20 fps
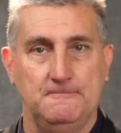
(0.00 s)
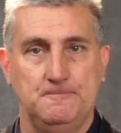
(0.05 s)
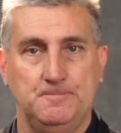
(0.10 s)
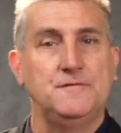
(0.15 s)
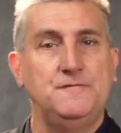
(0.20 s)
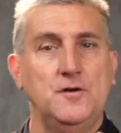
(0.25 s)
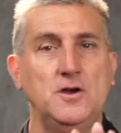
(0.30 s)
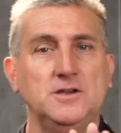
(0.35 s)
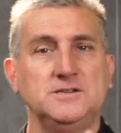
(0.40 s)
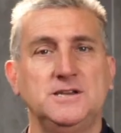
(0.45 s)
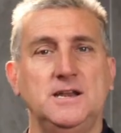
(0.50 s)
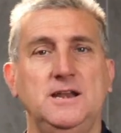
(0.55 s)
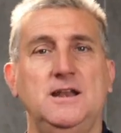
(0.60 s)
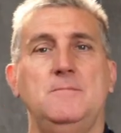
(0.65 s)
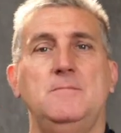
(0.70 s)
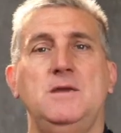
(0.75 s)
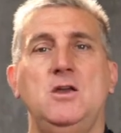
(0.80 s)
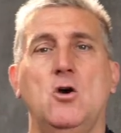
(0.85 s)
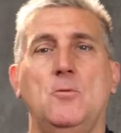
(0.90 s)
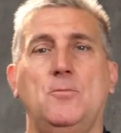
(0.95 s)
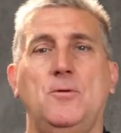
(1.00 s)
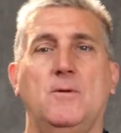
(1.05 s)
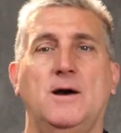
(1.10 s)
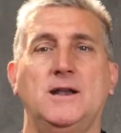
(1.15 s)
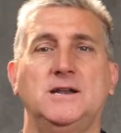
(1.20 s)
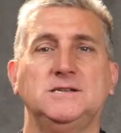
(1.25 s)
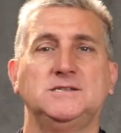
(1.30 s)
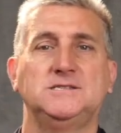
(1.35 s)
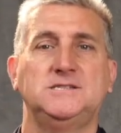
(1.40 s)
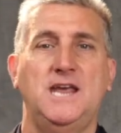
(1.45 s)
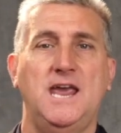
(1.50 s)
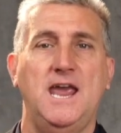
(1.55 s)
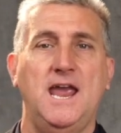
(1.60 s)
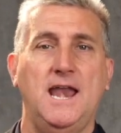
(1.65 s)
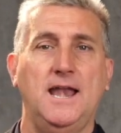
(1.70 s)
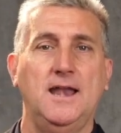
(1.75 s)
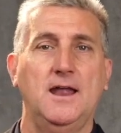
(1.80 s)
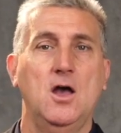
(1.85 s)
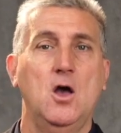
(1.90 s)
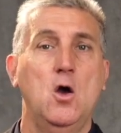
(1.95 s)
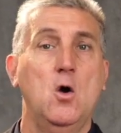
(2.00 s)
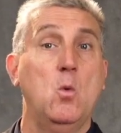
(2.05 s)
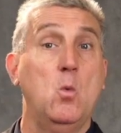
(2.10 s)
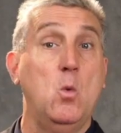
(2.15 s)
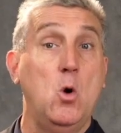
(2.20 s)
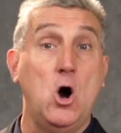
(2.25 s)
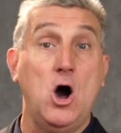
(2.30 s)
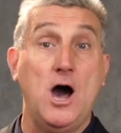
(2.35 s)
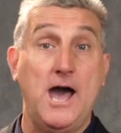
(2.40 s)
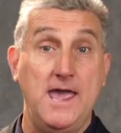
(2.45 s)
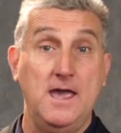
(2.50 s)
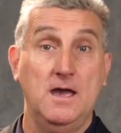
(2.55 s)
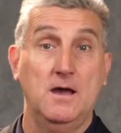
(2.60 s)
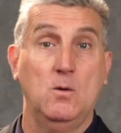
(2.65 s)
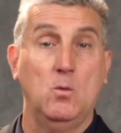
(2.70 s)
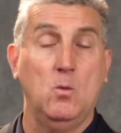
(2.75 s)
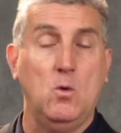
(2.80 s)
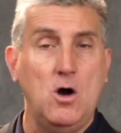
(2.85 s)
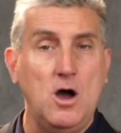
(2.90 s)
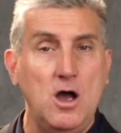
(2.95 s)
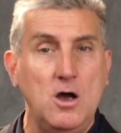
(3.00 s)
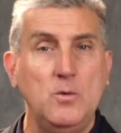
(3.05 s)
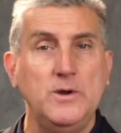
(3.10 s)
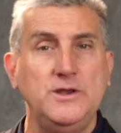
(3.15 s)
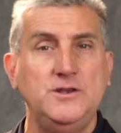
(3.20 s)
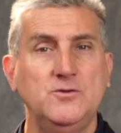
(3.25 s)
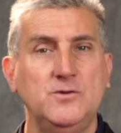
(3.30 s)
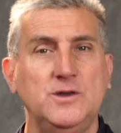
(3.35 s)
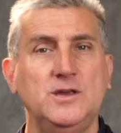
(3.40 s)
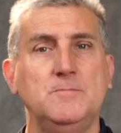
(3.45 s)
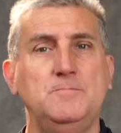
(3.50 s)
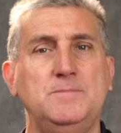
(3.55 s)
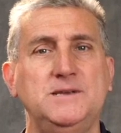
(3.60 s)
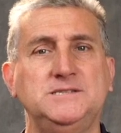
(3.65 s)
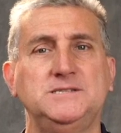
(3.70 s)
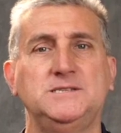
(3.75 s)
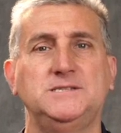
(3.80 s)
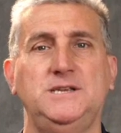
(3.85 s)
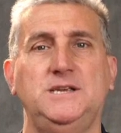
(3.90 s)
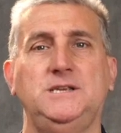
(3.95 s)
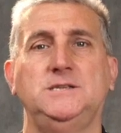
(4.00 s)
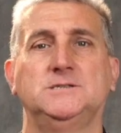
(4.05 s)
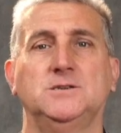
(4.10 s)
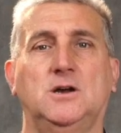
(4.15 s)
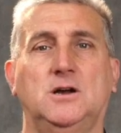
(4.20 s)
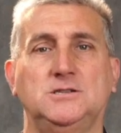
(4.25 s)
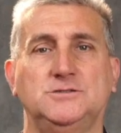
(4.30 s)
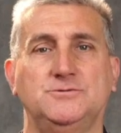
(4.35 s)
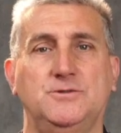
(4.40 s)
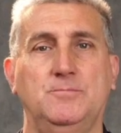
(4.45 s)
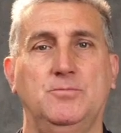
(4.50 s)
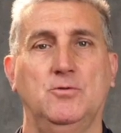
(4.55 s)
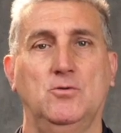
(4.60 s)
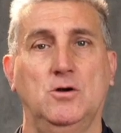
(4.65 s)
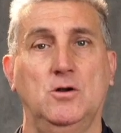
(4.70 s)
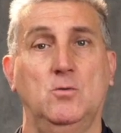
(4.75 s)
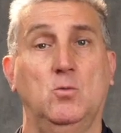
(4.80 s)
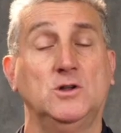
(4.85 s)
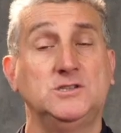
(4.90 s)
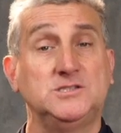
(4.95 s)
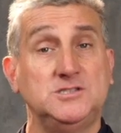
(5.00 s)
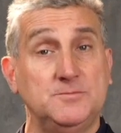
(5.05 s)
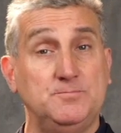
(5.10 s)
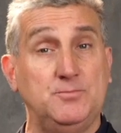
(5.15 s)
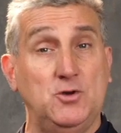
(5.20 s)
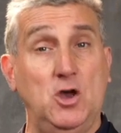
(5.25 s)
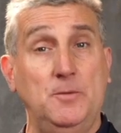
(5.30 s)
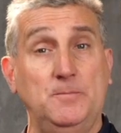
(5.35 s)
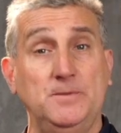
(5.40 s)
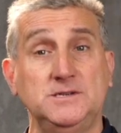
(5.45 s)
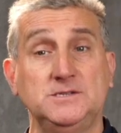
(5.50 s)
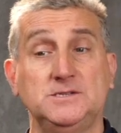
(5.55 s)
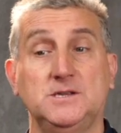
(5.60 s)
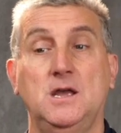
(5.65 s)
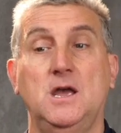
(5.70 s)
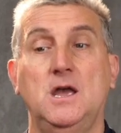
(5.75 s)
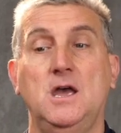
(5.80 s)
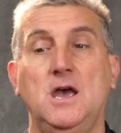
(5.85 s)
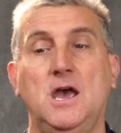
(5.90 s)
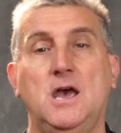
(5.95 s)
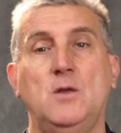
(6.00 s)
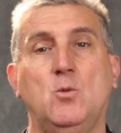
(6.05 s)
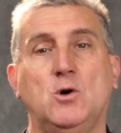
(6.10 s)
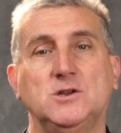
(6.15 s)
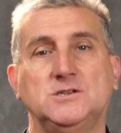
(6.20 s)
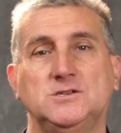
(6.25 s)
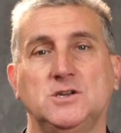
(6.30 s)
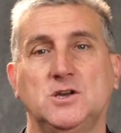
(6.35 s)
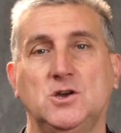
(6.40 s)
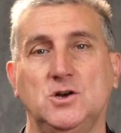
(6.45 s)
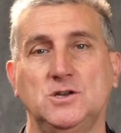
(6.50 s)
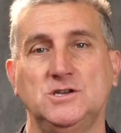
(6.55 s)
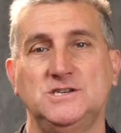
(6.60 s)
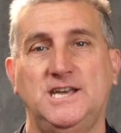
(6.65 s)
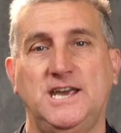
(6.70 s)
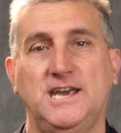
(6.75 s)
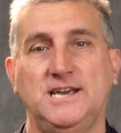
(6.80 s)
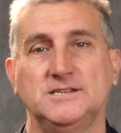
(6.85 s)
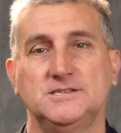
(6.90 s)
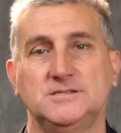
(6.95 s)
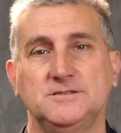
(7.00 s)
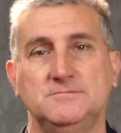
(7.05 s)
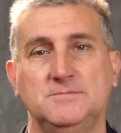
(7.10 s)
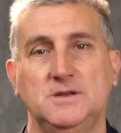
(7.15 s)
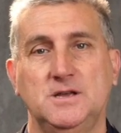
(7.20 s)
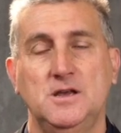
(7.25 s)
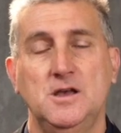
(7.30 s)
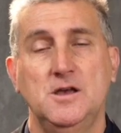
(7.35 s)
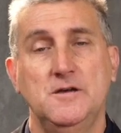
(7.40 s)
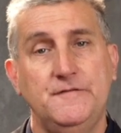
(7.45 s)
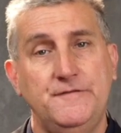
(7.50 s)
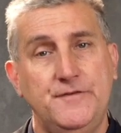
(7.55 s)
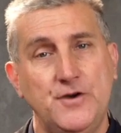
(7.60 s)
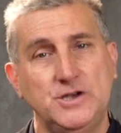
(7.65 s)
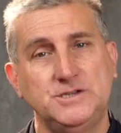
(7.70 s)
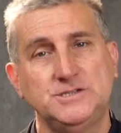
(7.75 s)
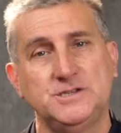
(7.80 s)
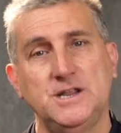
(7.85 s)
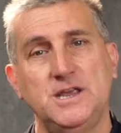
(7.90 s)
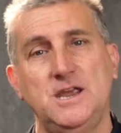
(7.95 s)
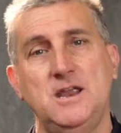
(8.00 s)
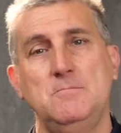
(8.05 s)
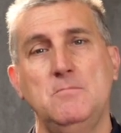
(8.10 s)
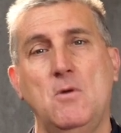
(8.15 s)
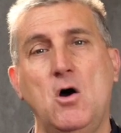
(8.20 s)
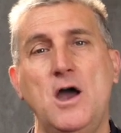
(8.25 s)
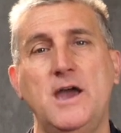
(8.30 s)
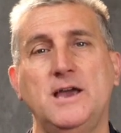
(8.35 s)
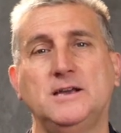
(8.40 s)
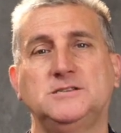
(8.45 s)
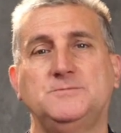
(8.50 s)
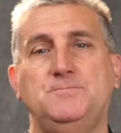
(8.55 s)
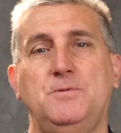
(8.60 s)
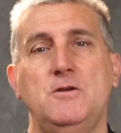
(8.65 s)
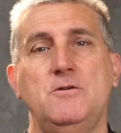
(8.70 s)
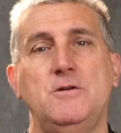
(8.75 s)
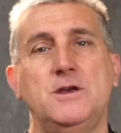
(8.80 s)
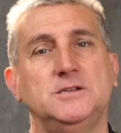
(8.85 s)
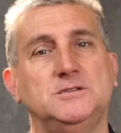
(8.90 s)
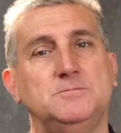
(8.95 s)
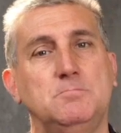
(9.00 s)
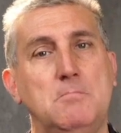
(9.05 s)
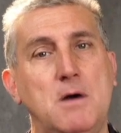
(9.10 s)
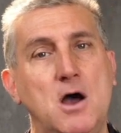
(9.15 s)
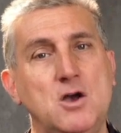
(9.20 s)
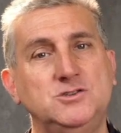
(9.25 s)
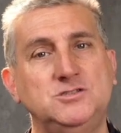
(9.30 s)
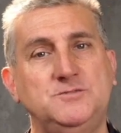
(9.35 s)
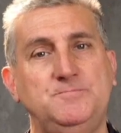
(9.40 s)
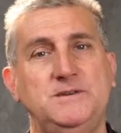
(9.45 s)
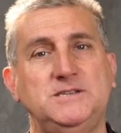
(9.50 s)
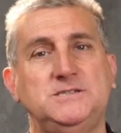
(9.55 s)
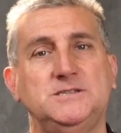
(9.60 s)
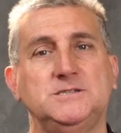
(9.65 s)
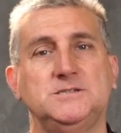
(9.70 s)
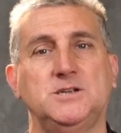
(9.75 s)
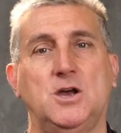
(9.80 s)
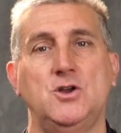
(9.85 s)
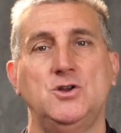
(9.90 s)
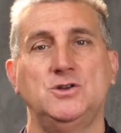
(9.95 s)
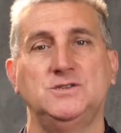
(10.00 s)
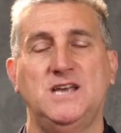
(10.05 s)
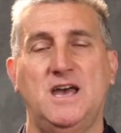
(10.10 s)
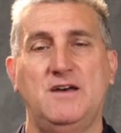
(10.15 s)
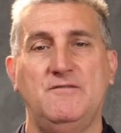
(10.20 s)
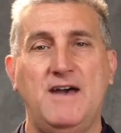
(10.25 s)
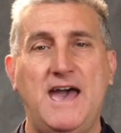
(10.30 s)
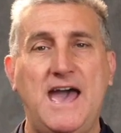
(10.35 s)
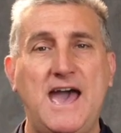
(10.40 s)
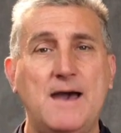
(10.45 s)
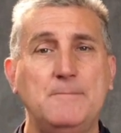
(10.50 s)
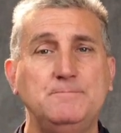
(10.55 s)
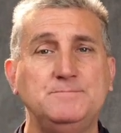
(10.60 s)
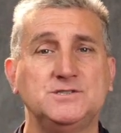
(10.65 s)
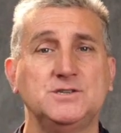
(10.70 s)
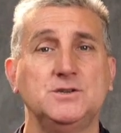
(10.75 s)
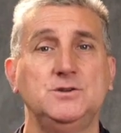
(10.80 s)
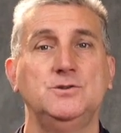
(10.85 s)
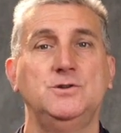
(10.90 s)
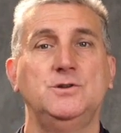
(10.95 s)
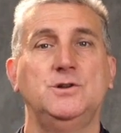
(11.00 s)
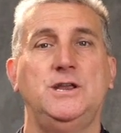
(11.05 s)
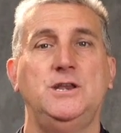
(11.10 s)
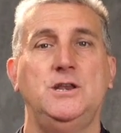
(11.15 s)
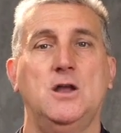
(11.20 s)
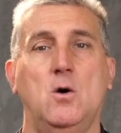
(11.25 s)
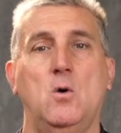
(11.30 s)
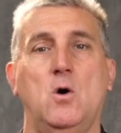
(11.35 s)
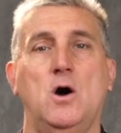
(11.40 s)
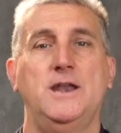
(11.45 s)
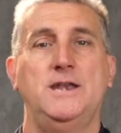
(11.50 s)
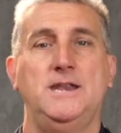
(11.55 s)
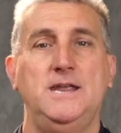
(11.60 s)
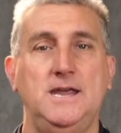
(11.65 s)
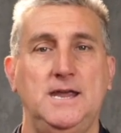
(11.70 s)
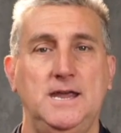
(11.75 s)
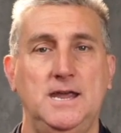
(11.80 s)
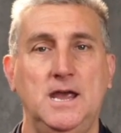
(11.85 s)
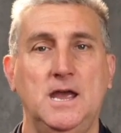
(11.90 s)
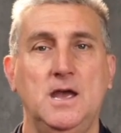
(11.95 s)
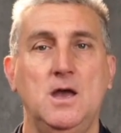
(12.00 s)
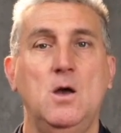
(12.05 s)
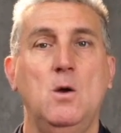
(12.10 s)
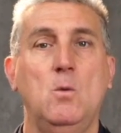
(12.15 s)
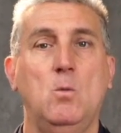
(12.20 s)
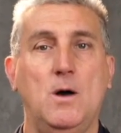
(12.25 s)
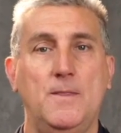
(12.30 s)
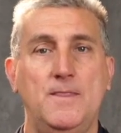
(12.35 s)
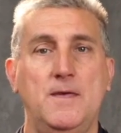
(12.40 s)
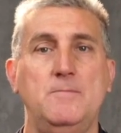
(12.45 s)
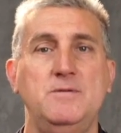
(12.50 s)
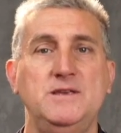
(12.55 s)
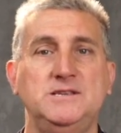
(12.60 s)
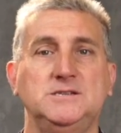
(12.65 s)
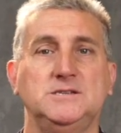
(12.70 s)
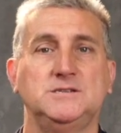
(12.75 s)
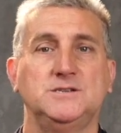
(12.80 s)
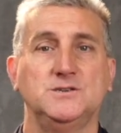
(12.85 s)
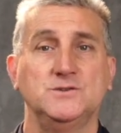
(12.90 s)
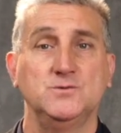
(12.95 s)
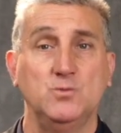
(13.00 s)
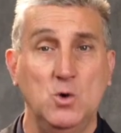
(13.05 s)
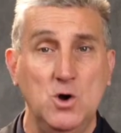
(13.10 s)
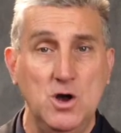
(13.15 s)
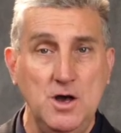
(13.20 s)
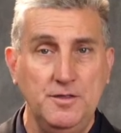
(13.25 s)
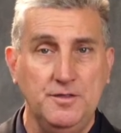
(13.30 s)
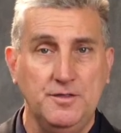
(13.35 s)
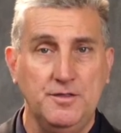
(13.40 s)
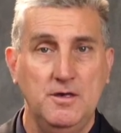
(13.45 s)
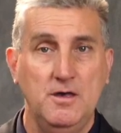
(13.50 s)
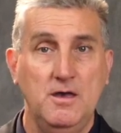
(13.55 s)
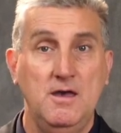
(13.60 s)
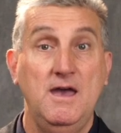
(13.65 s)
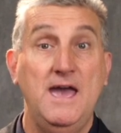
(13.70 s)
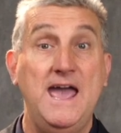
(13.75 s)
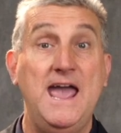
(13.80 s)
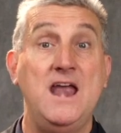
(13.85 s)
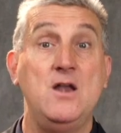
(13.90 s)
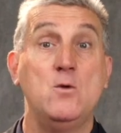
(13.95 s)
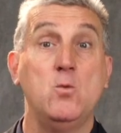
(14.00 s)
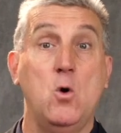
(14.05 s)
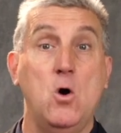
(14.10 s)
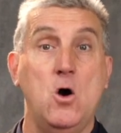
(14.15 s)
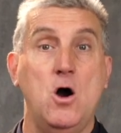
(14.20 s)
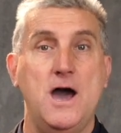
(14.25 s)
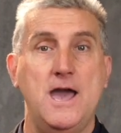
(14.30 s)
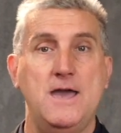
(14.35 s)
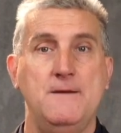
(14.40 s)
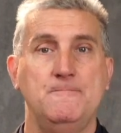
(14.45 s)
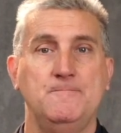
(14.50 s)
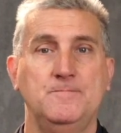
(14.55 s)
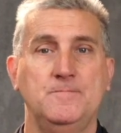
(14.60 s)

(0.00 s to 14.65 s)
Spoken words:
So firstly, let me help you understand why. Why are we doing a Business Insights Report? What's the purpose and what's the context? Firstly, in my experience, most business owners have absolutely no idea what their business is worth and why.